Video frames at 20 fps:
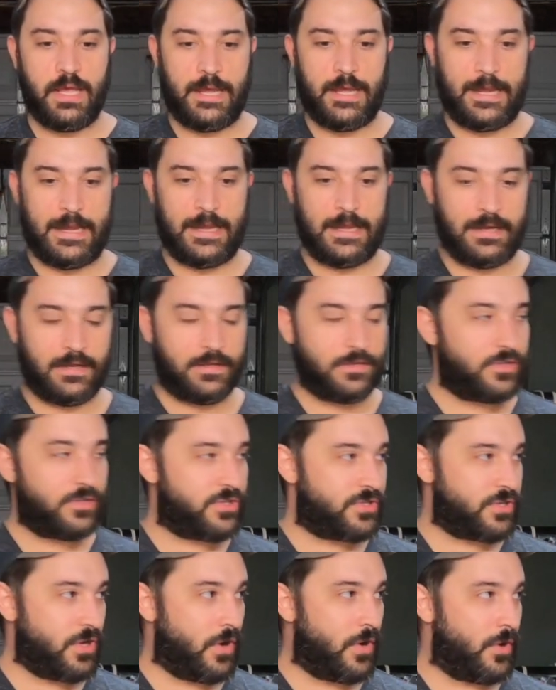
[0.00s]
And
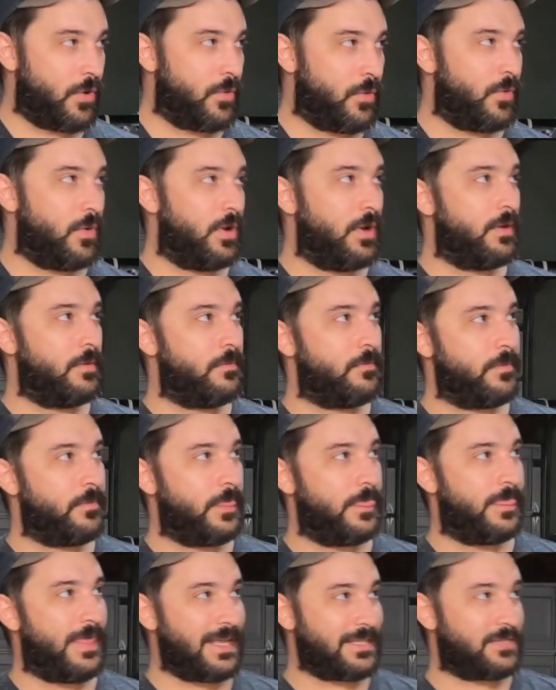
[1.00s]
so
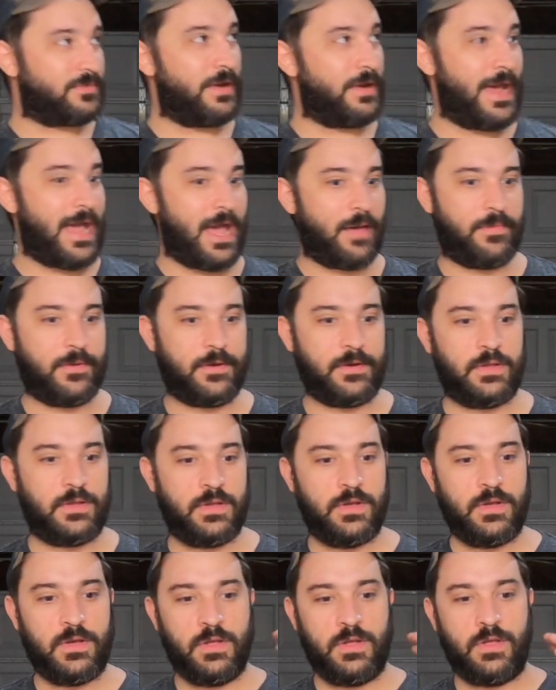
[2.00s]
that's what happened.
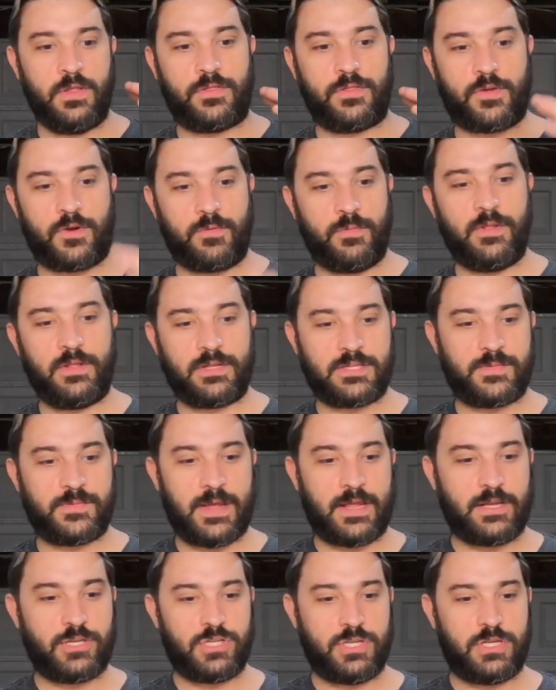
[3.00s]
Thermal
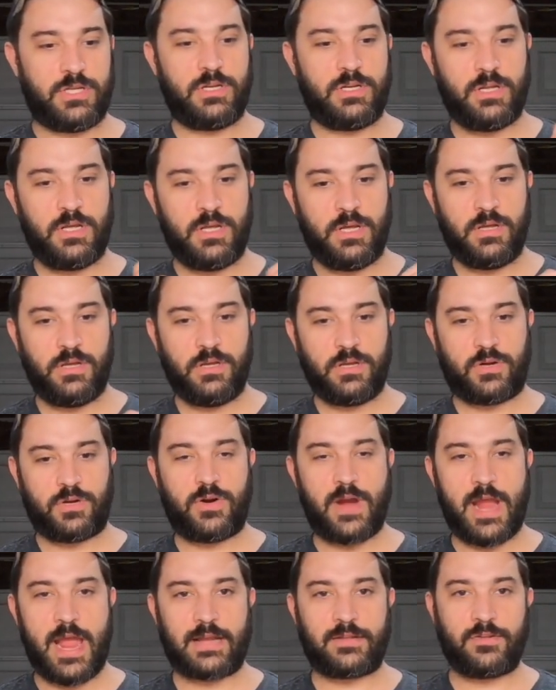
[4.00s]
expansion,
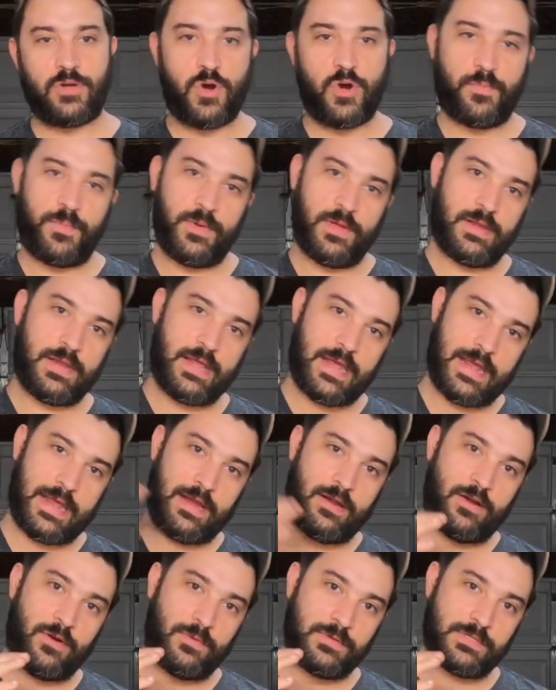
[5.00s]
cracked open,
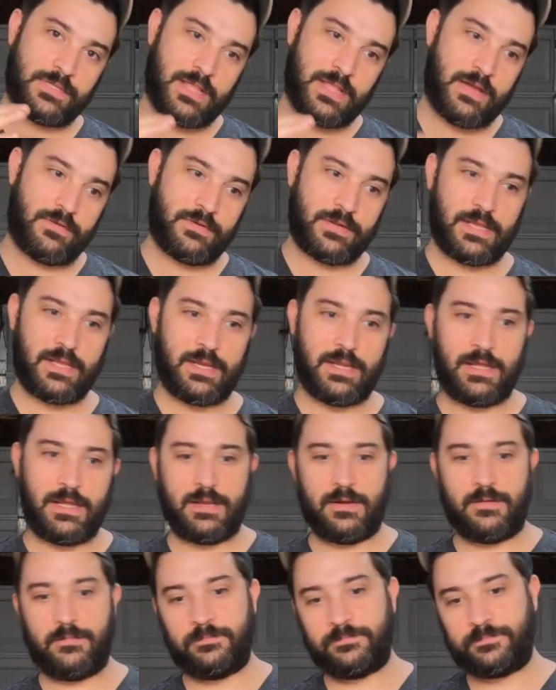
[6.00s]
air was allowed to get
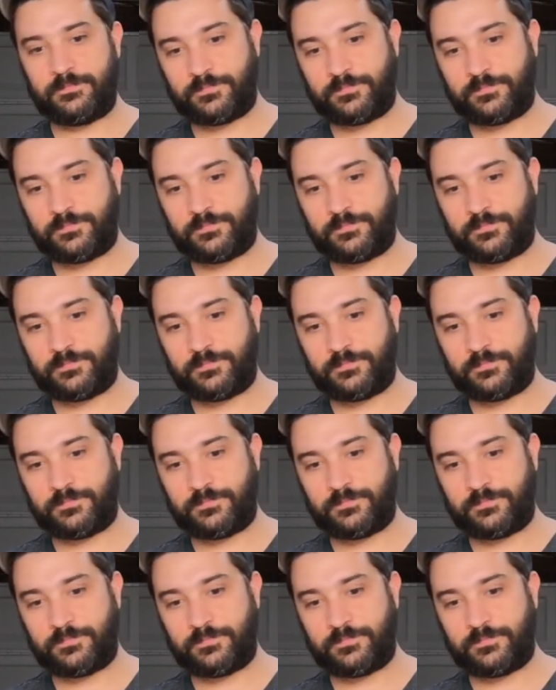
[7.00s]
in.